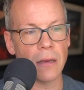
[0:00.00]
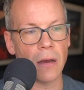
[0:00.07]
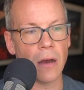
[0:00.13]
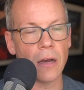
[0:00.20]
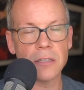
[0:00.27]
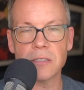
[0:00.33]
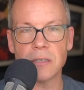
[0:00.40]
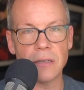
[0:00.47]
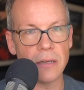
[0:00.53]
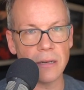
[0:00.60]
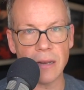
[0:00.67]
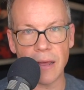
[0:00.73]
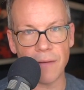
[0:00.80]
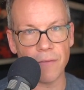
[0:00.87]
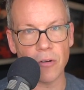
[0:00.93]
Austin
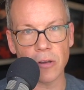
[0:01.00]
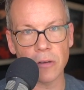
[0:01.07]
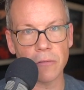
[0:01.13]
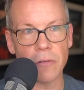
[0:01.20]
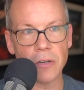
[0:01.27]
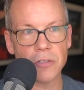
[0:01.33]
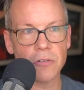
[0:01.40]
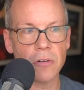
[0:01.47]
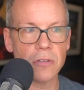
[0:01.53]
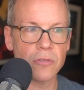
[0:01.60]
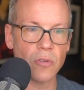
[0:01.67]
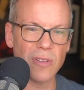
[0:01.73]
didn't have very good restaurants.